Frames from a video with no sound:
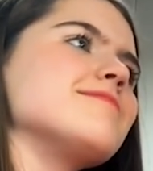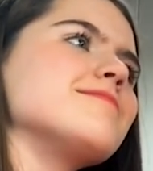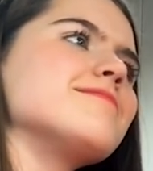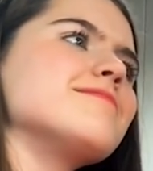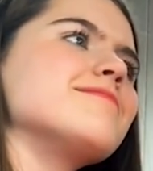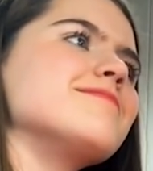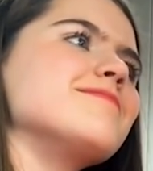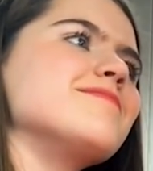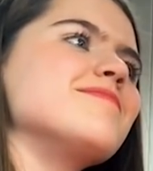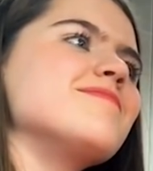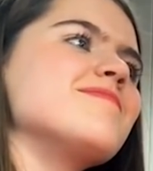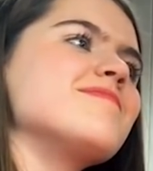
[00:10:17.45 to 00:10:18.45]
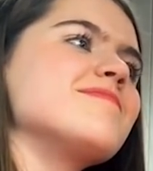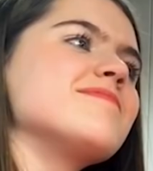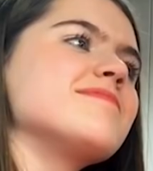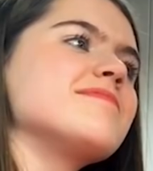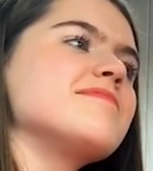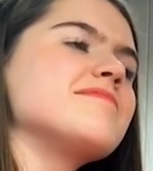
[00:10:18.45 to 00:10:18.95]

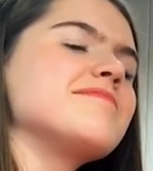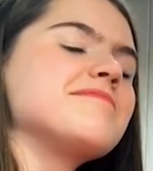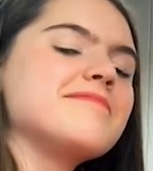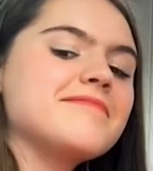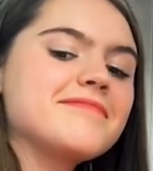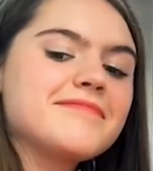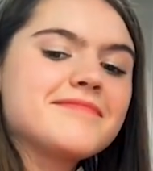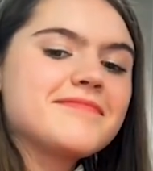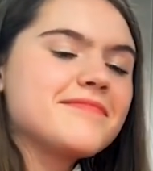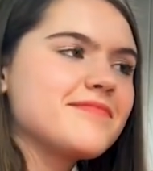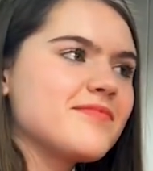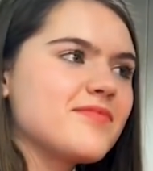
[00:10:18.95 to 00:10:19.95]
[no speech]